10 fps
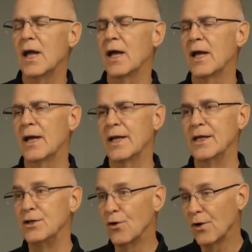
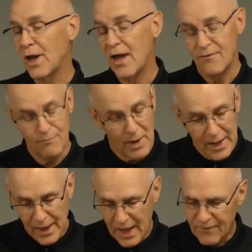in your life, my
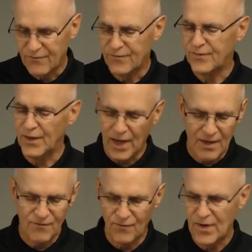life, the
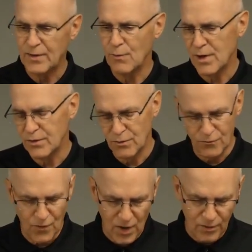life of anyone who
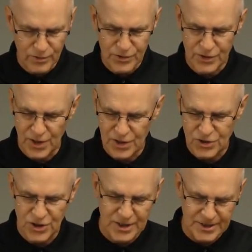follows
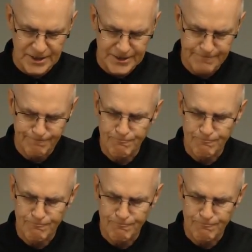Jesus.